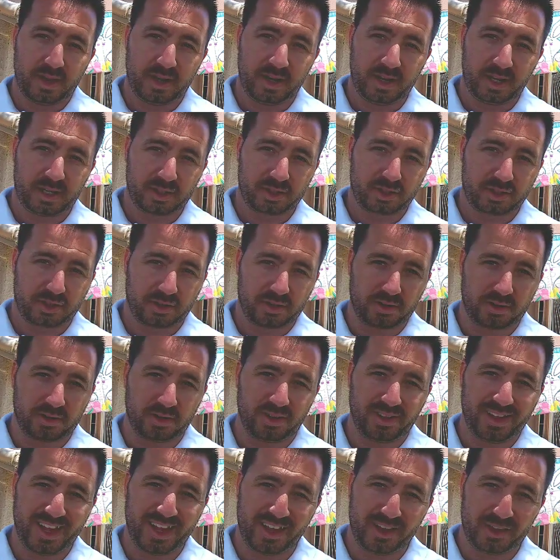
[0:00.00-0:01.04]
an
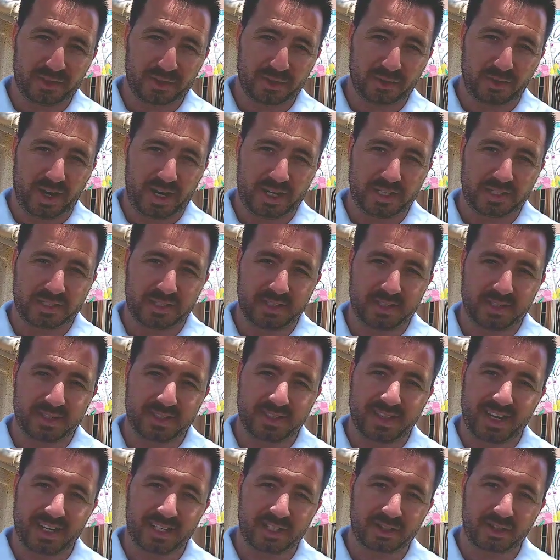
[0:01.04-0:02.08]
external health crisis
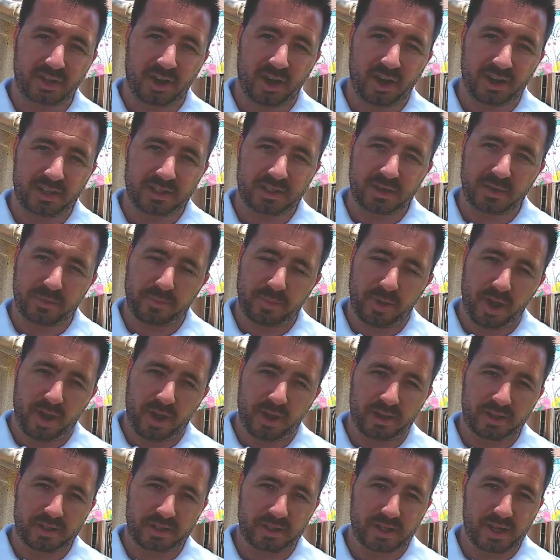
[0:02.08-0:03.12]
that has caused a
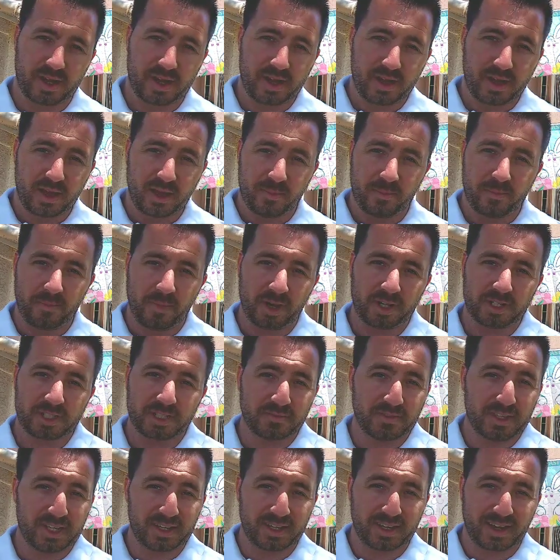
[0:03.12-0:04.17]
pause in much
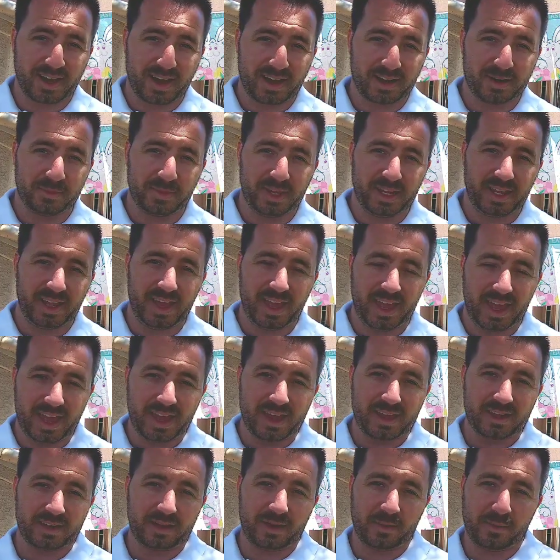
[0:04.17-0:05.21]
of the economy
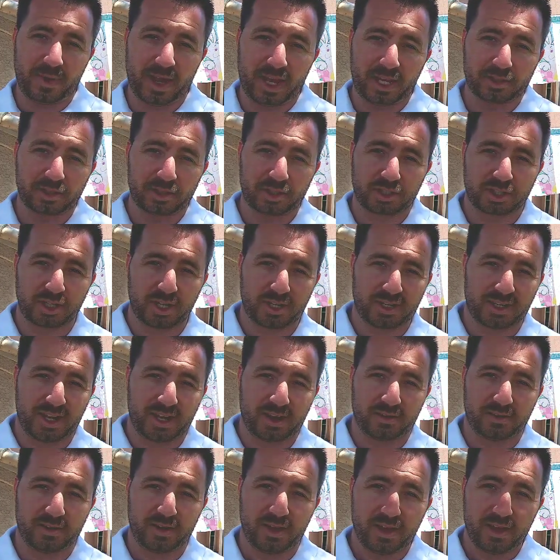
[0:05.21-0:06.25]
and a major
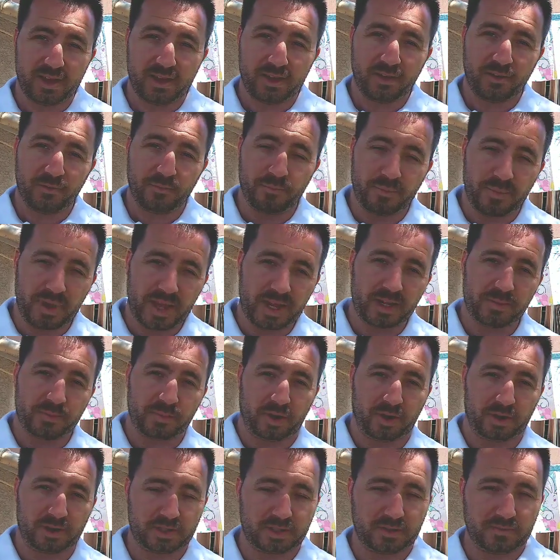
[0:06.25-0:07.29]
shutdown of many
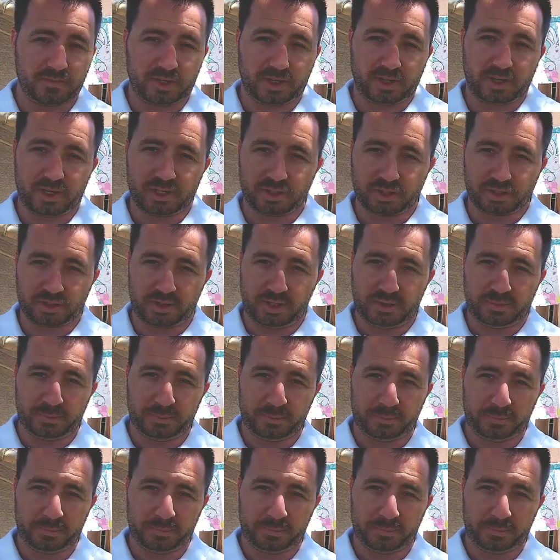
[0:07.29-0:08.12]
parts of the country.